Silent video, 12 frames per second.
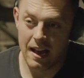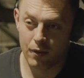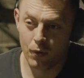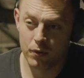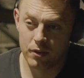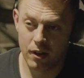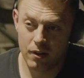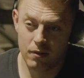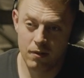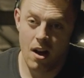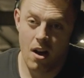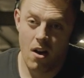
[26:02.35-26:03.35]
And
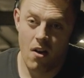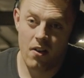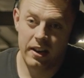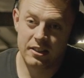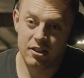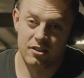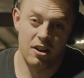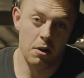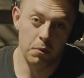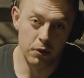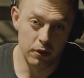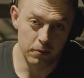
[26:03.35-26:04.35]
also, I just kind
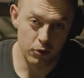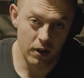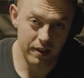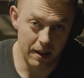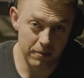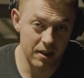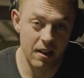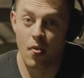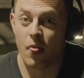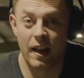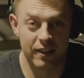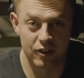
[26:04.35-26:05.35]
of want to do some triceps.
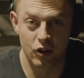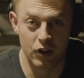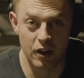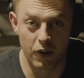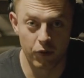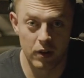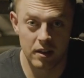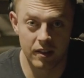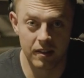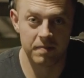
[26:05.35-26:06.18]
That's good enough reason.